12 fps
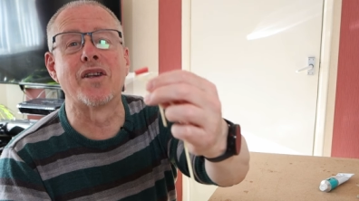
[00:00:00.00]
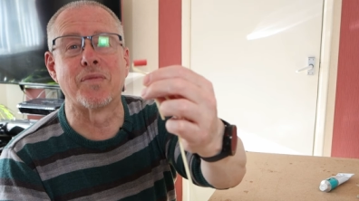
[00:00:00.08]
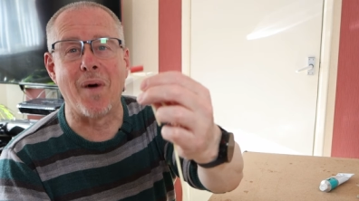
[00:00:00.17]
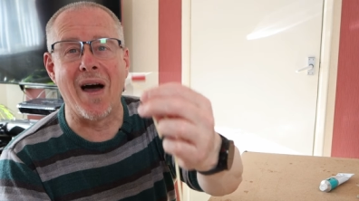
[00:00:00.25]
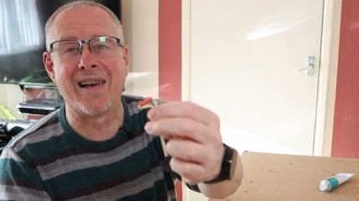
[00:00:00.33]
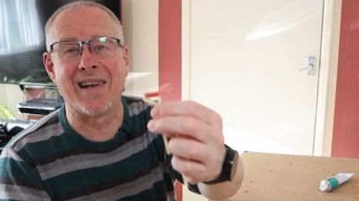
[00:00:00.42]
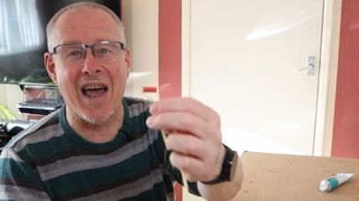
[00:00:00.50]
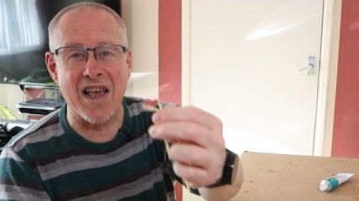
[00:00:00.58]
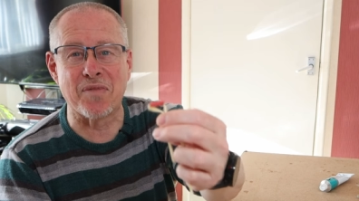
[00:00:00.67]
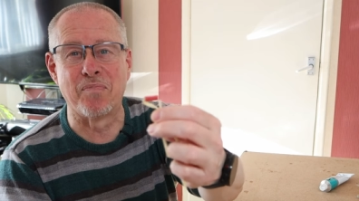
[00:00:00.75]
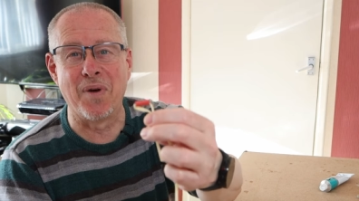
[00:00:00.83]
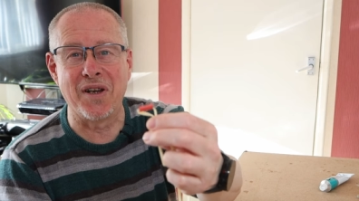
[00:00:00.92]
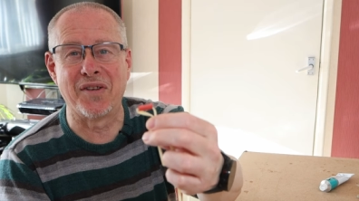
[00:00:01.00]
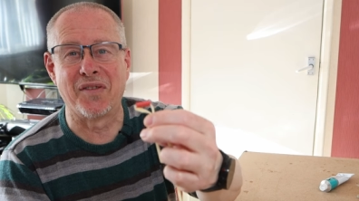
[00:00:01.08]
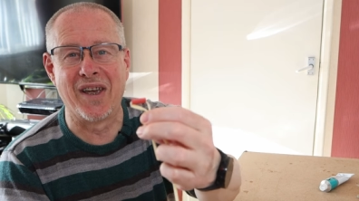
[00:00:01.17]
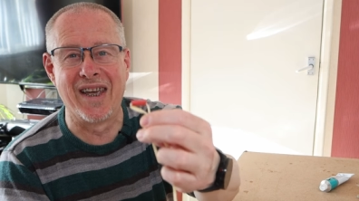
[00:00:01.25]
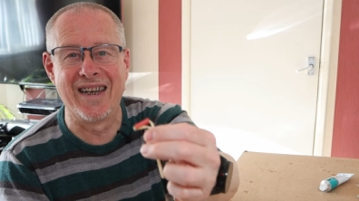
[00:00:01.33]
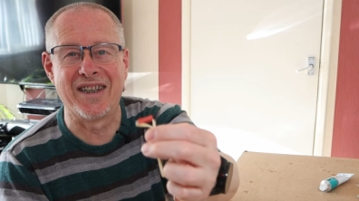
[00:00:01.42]
was my last bit of
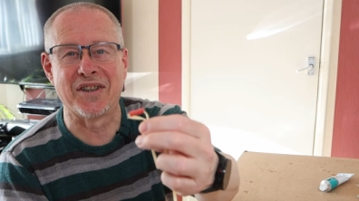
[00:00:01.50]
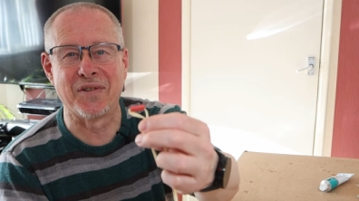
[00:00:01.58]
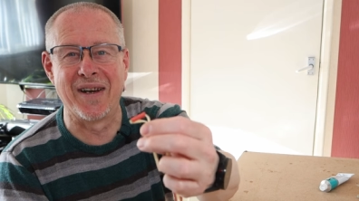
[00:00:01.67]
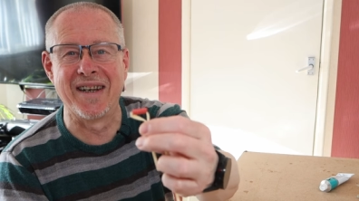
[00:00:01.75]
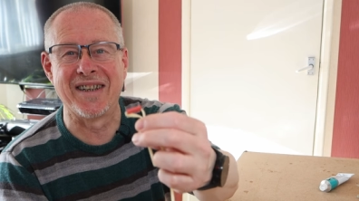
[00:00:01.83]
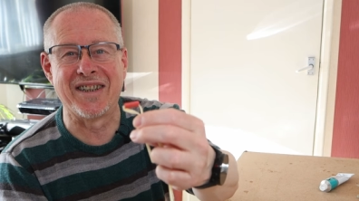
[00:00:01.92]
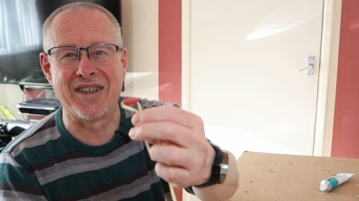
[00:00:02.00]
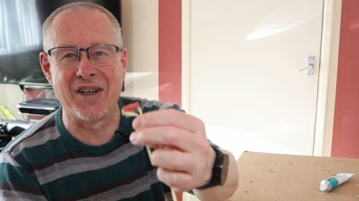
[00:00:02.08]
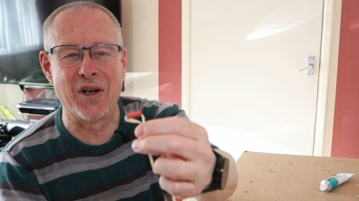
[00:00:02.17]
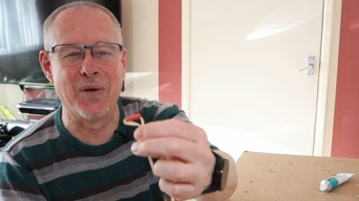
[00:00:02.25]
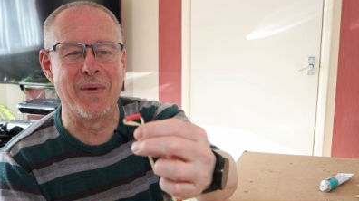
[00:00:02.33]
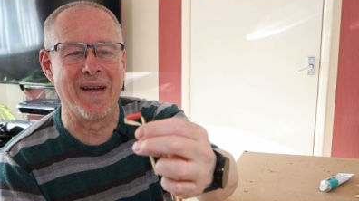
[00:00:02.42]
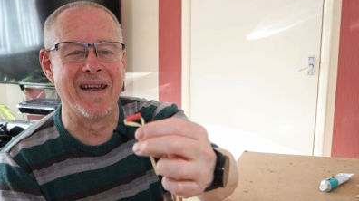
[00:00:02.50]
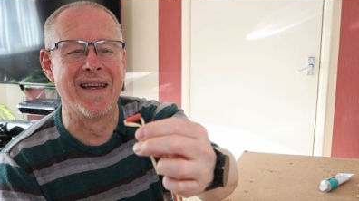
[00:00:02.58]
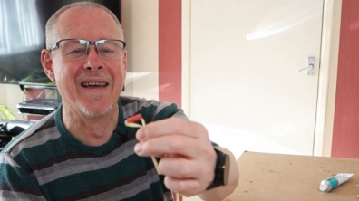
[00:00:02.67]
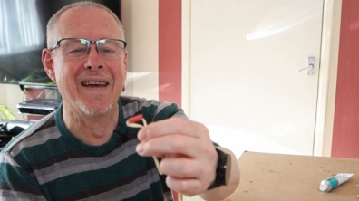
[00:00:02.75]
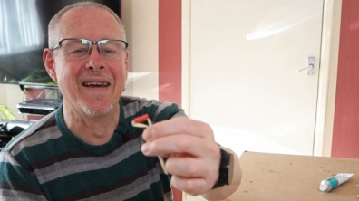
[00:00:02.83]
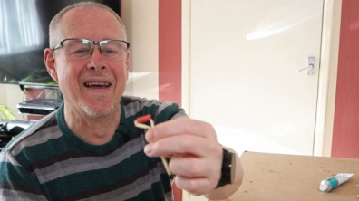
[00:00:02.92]
heat shrink tubing
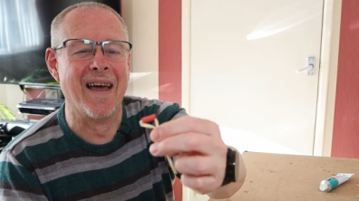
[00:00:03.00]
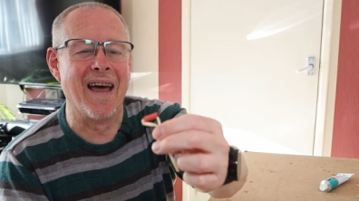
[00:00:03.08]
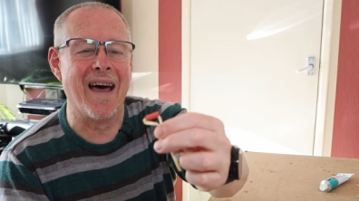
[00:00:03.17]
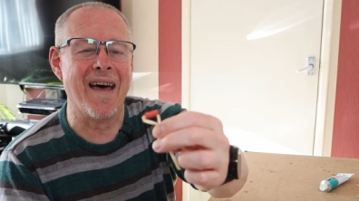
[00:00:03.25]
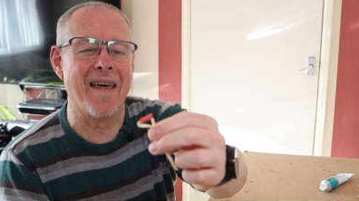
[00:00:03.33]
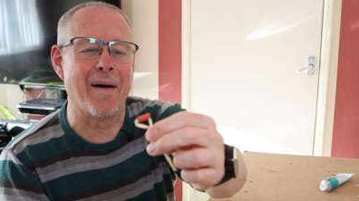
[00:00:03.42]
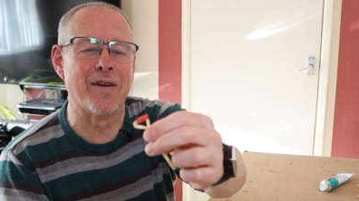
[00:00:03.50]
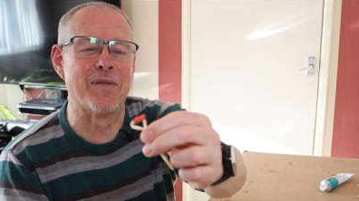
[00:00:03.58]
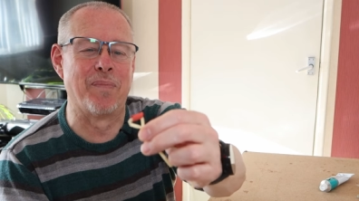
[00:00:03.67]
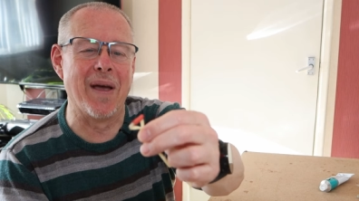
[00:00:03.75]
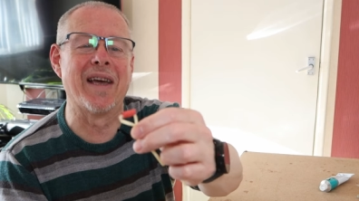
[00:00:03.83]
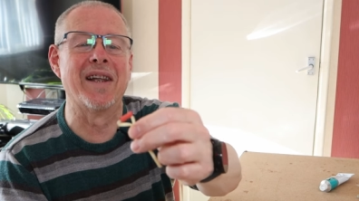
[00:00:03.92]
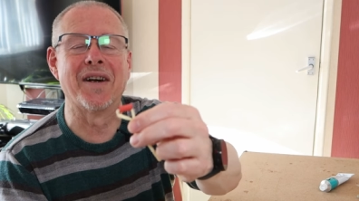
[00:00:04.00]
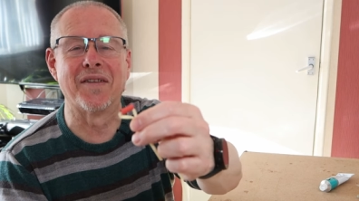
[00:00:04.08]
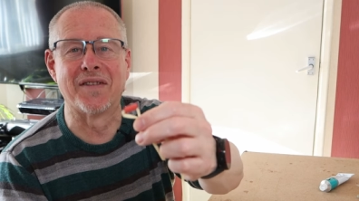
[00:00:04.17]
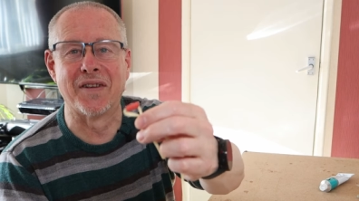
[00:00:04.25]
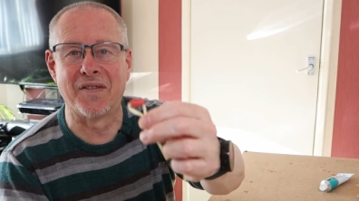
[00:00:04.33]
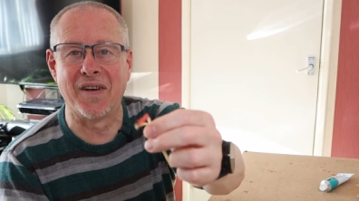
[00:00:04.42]
uh, that was big
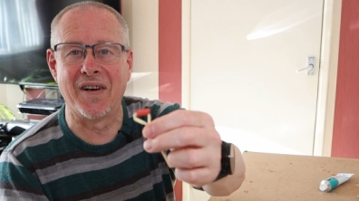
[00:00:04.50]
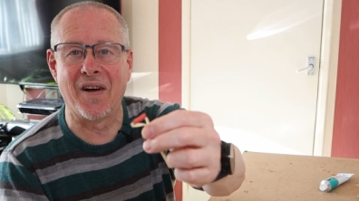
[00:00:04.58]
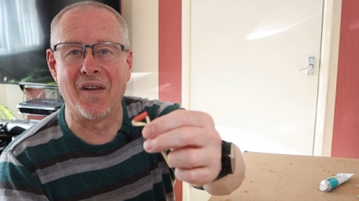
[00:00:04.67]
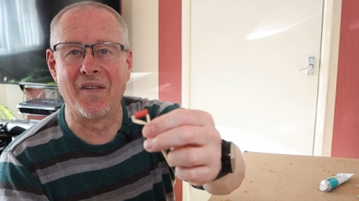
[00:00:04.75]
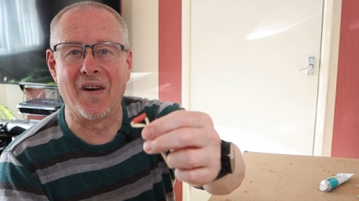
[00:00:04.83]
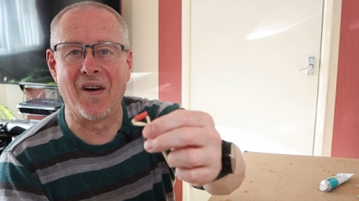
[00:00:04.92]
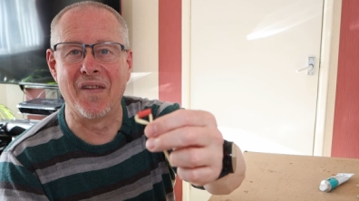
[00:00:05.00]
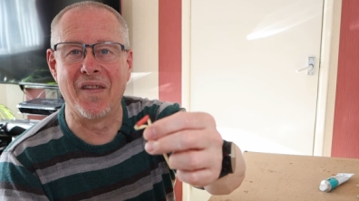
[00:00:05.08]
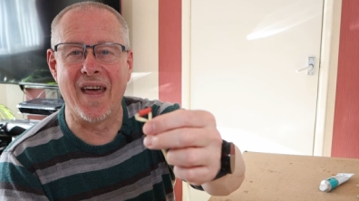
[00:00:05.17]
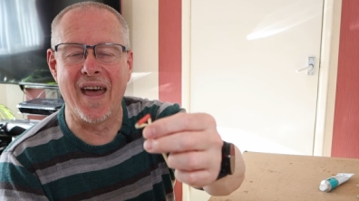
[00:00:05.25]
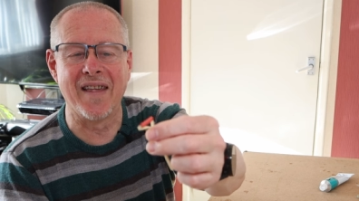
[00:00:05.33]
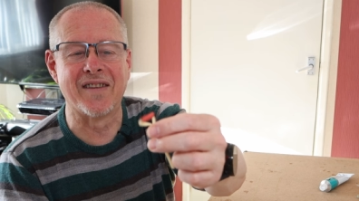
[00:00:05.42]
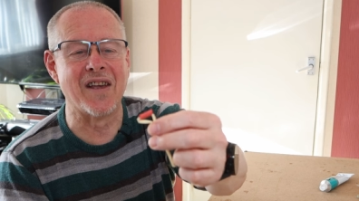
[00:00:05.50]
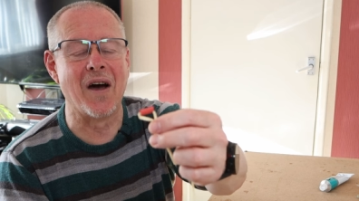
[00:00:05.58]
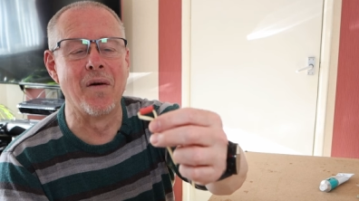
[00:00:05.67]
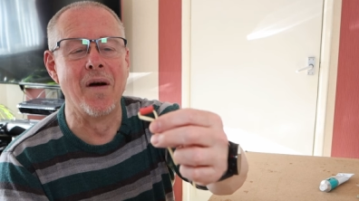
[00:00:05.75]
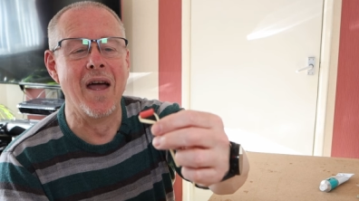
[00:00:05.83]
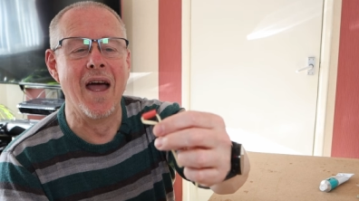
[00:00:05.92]
enough to fit on, on there.
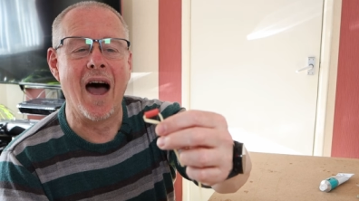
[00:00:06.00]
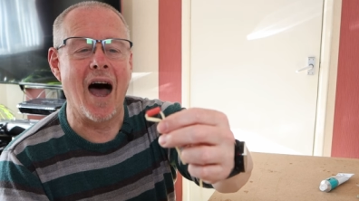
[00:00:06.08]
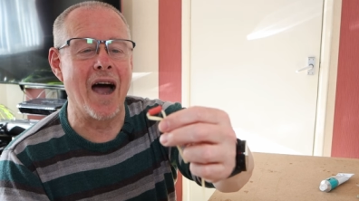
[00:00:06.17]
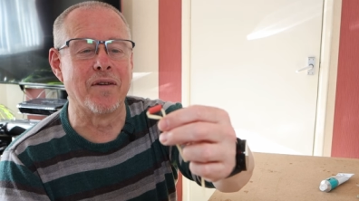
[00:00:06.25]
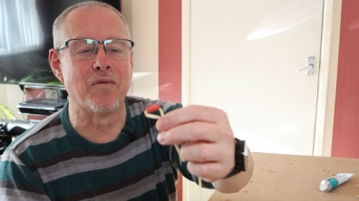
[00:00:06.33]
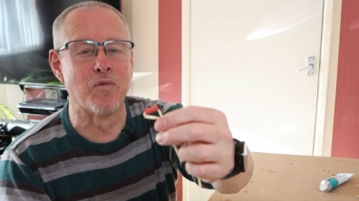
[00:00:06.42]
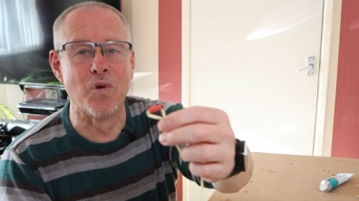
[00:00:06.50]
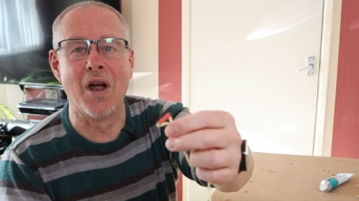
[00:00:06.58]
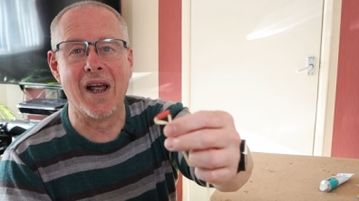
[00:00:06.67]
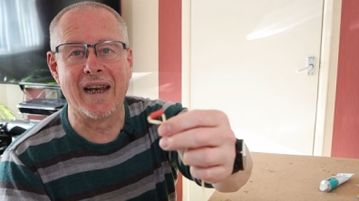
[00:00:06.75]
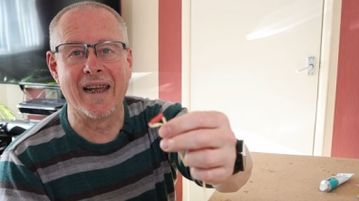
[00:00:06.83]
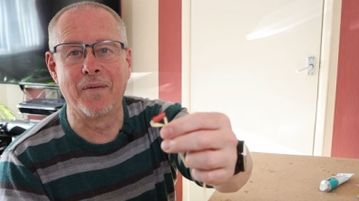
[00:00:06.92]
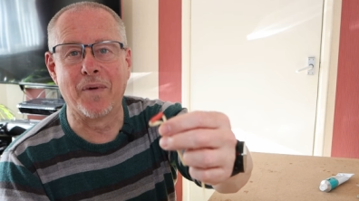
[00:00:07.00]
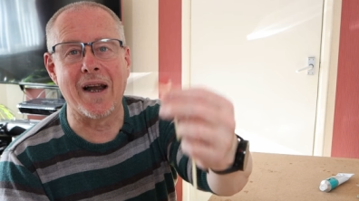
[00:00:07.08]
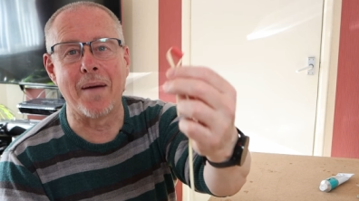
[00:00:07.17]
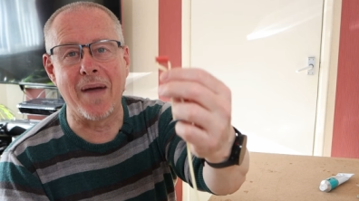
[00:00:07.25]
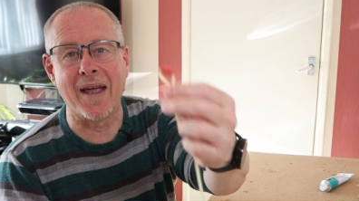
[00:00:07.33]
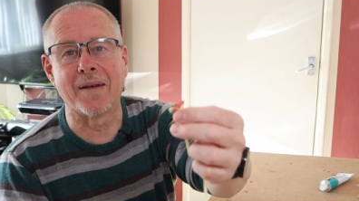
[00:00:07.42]
So I really, when
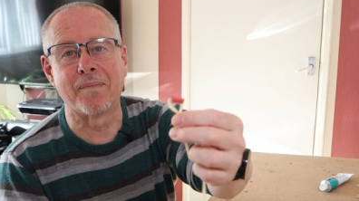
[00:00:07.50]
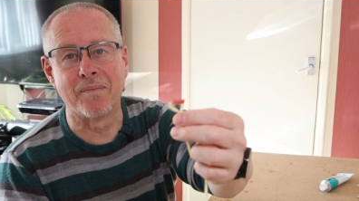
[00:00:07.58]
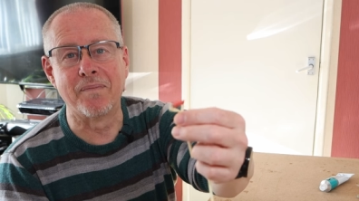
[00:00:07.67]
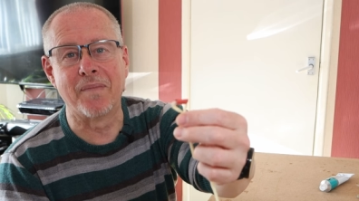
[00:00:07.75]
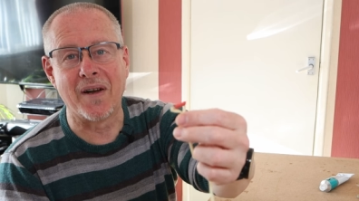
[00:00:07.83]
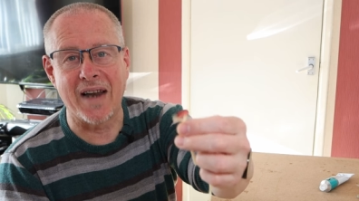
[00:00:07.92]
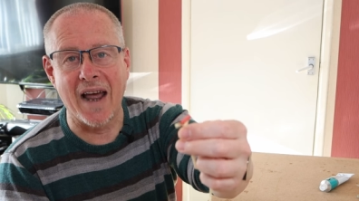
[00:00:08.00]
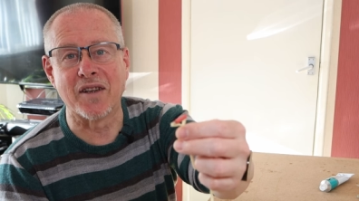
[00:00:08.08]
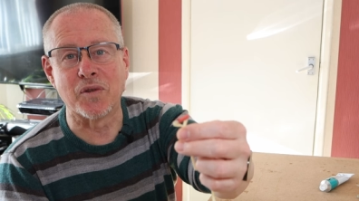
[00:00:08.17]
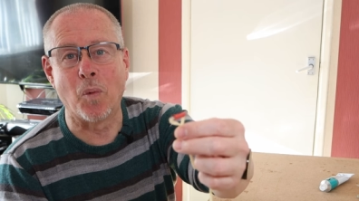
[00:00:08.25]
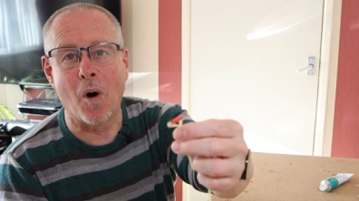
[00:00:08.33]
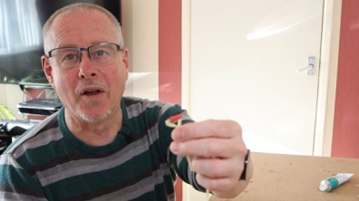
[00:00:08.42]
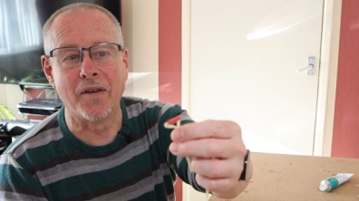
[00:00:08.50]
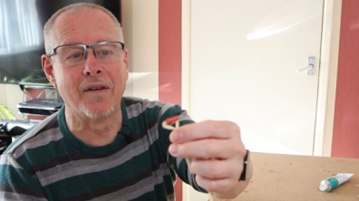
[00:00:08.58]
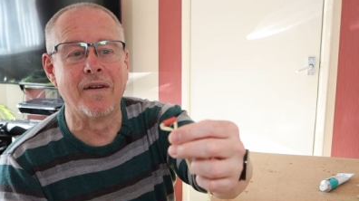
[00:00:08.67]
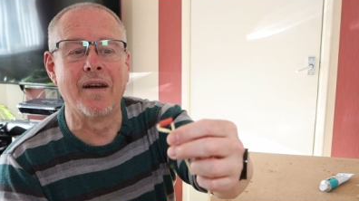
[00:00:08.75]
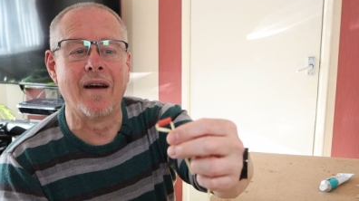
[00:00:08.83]
I make my next one,